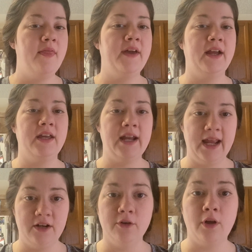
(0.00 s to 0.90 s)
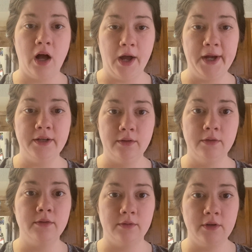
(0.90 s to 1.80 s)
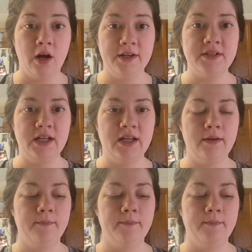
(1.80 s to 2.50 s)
that can handle hot content.